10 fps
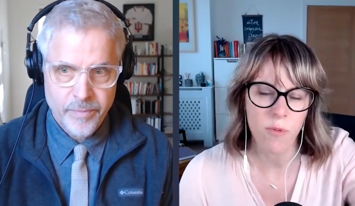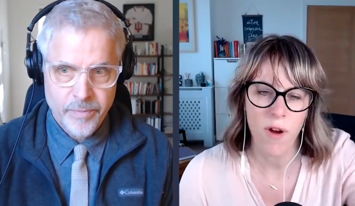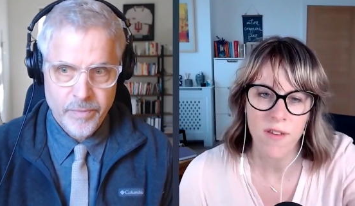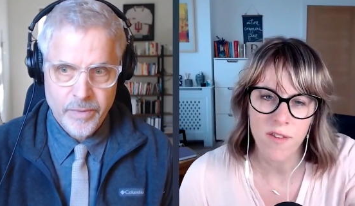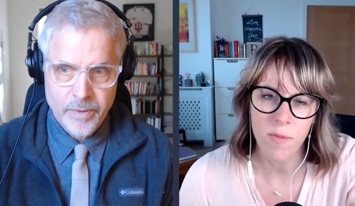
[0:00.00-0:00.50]
Speaker 1: there's
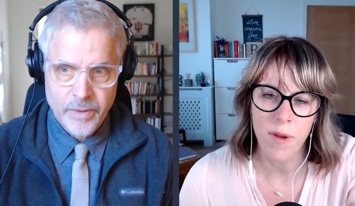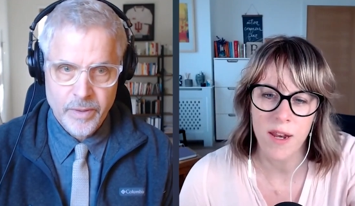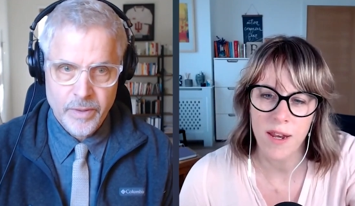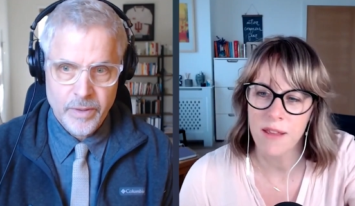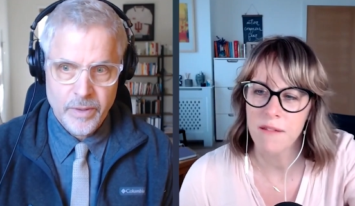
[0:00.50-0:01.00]
pressures,
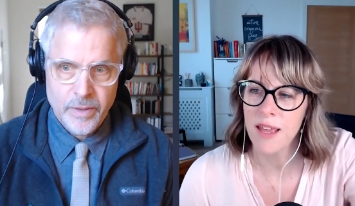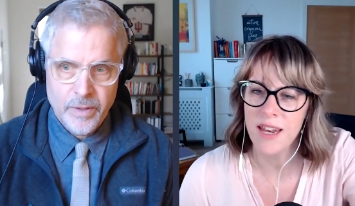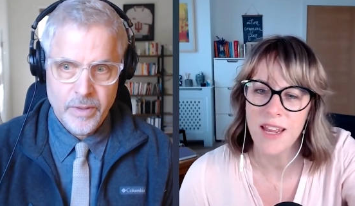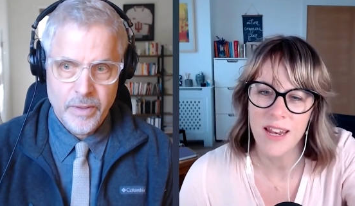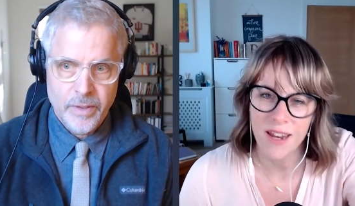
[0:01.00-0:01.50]
but in
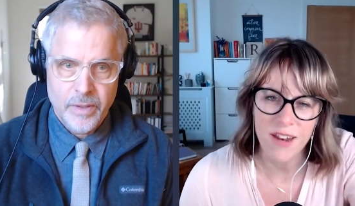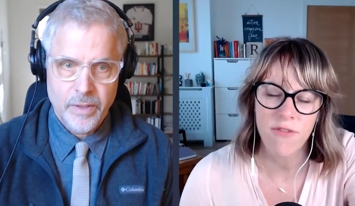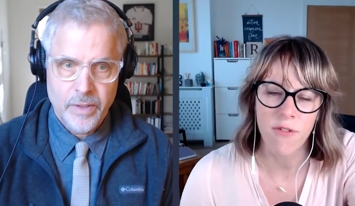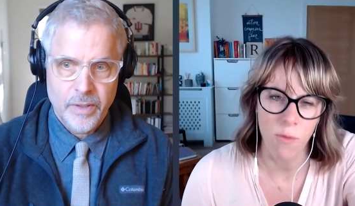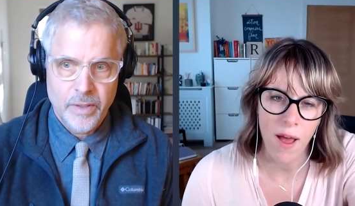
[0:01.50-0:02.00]
in a, in a
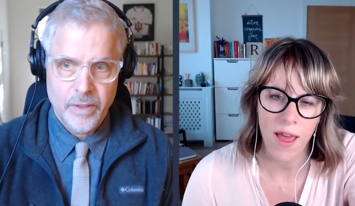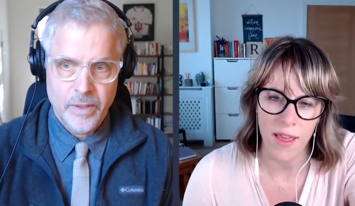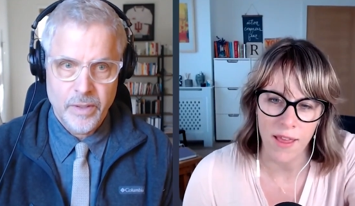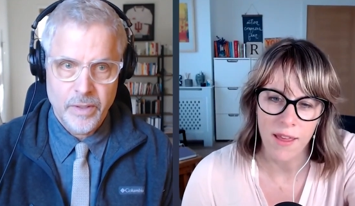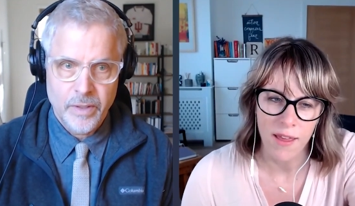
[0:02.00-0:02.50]
different
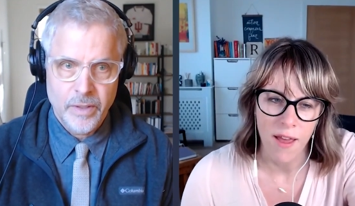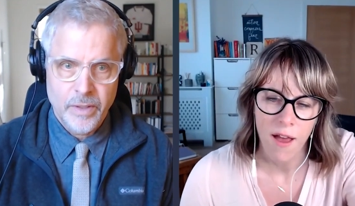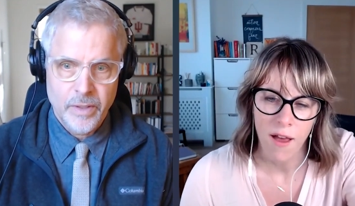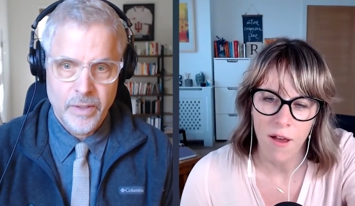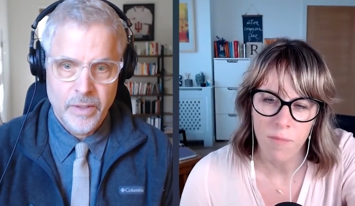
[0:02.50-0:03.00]
way.
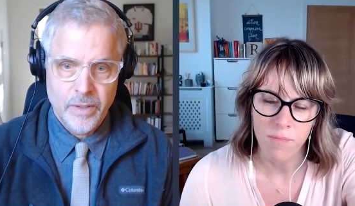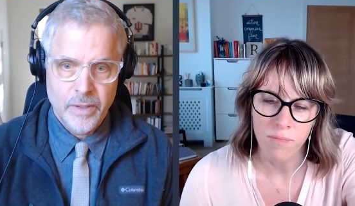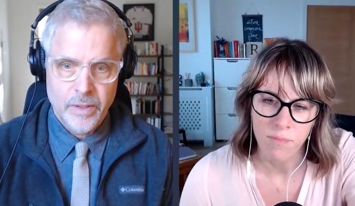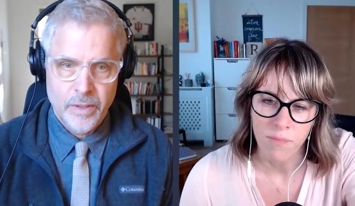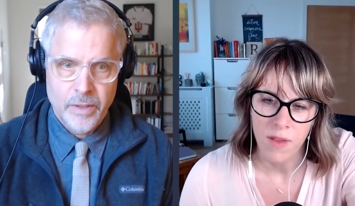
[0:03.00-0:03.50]

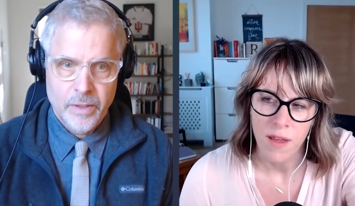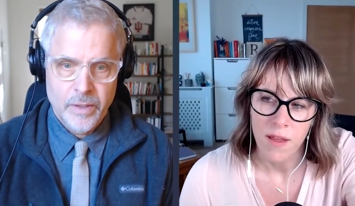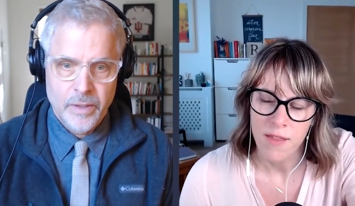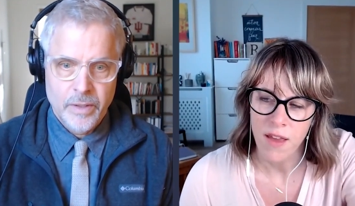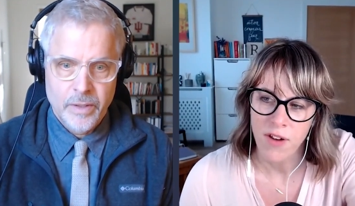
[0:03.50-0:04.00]
Um,
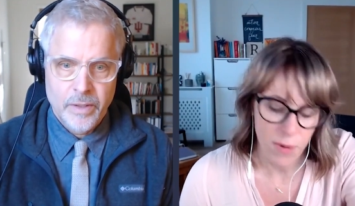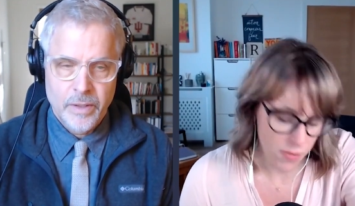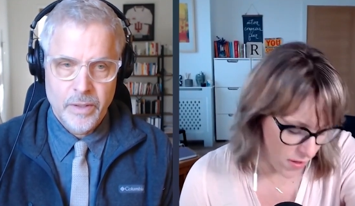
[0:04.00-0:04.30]
definitely. I